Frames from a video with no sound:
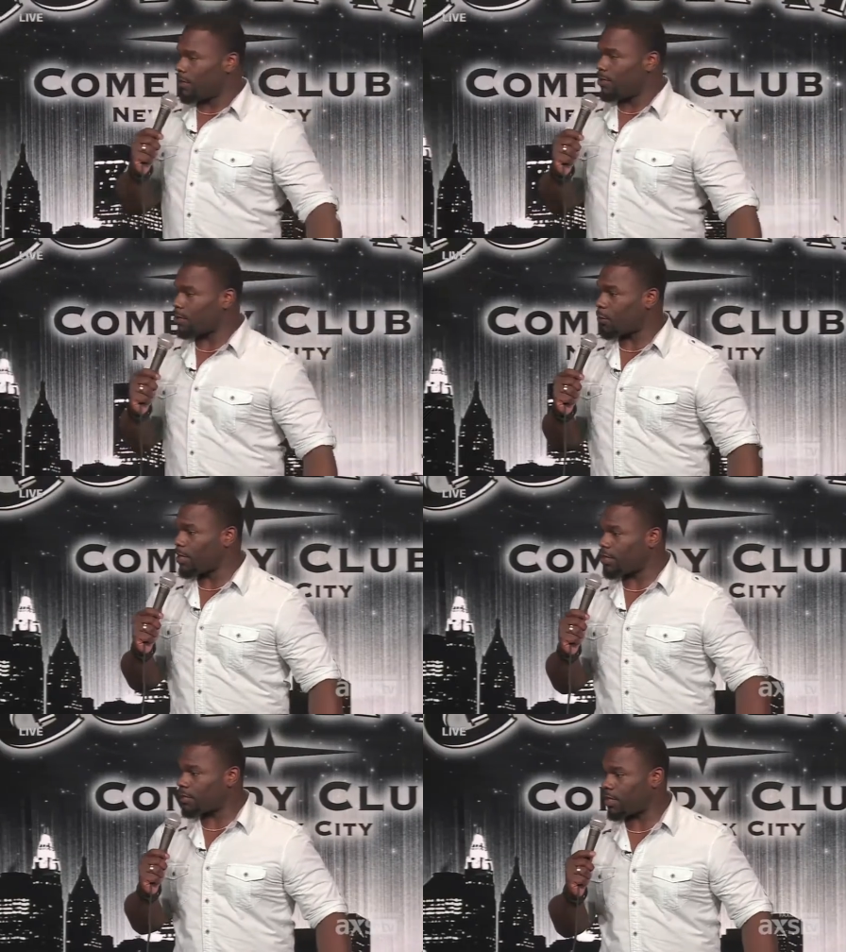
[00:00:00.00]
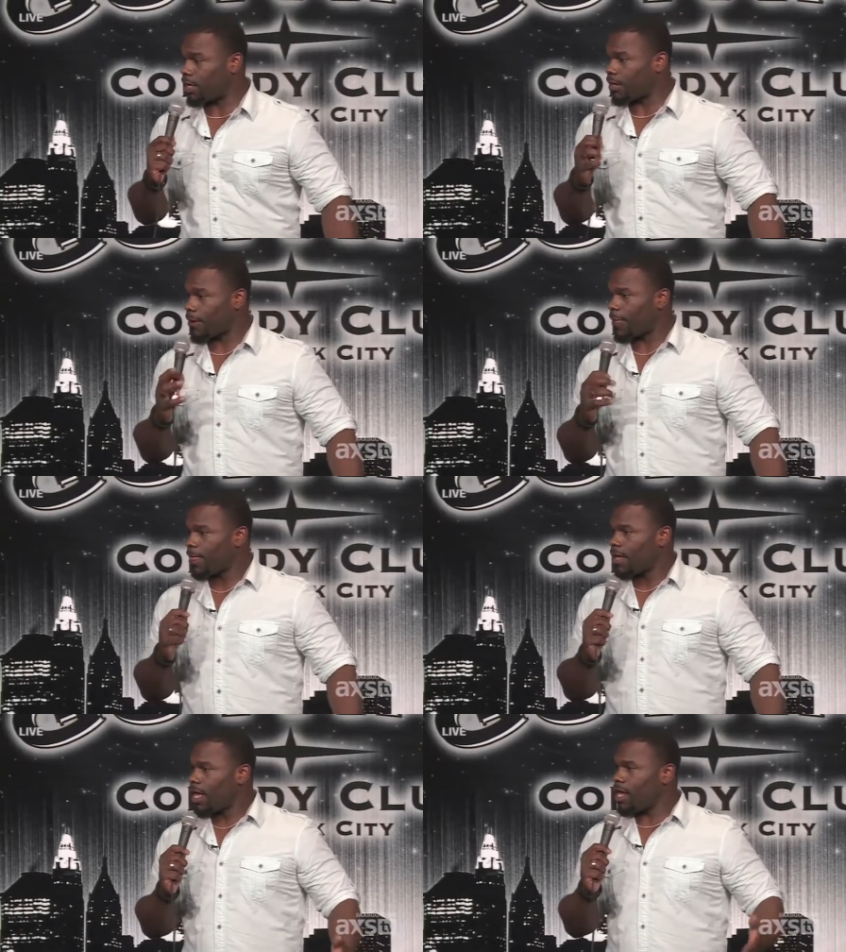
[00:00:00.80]
in between the seat,
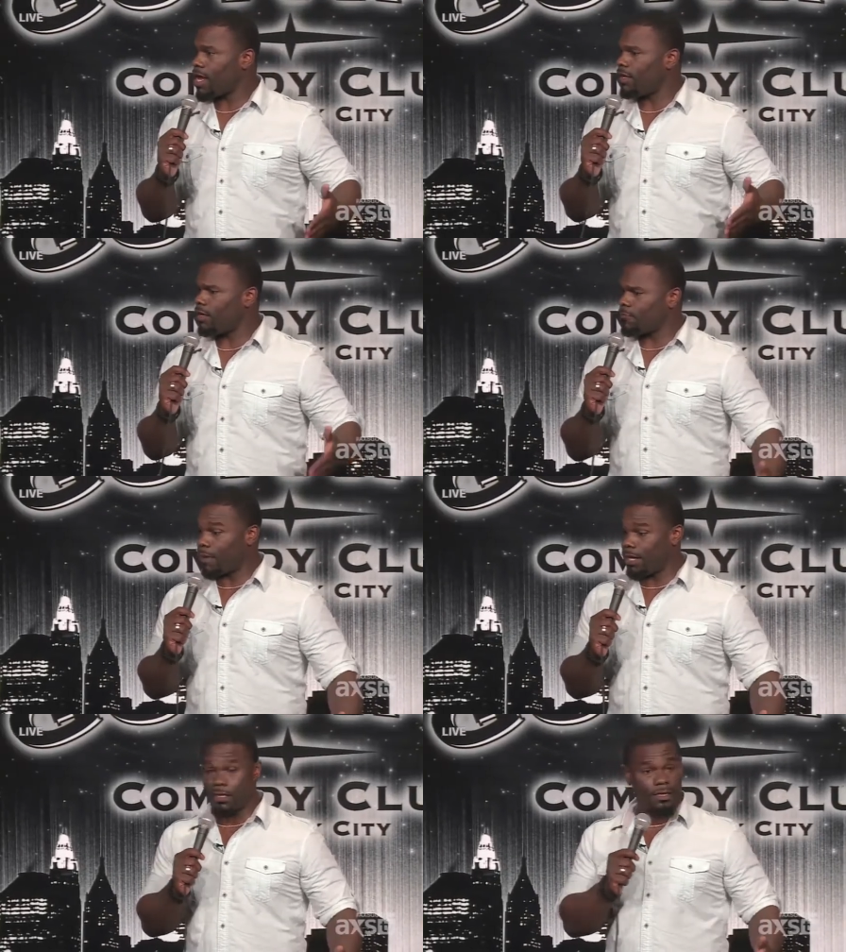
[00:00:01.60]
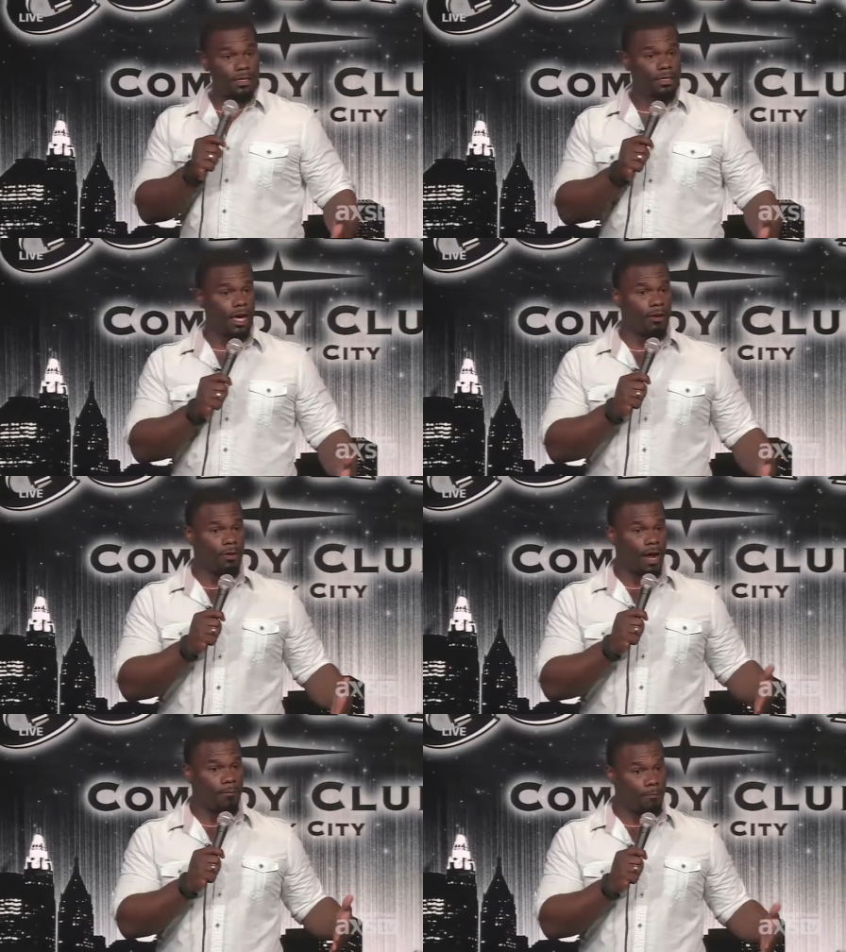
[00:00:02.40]
and they look better than the day
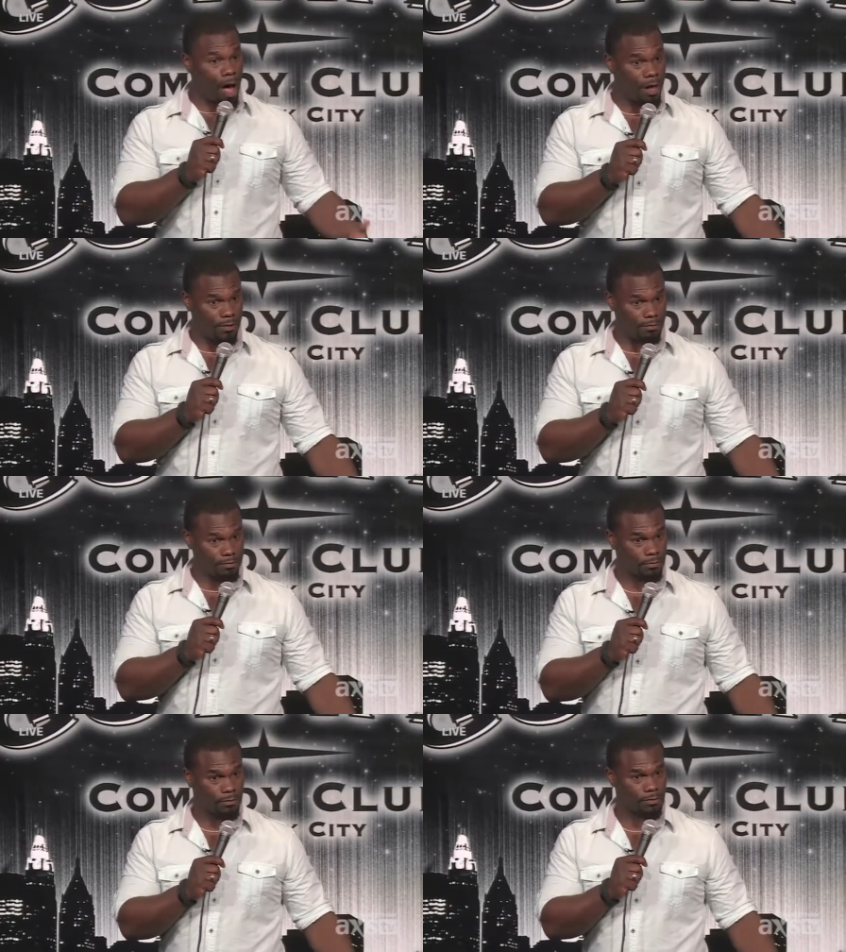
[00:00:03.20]
when I bought them.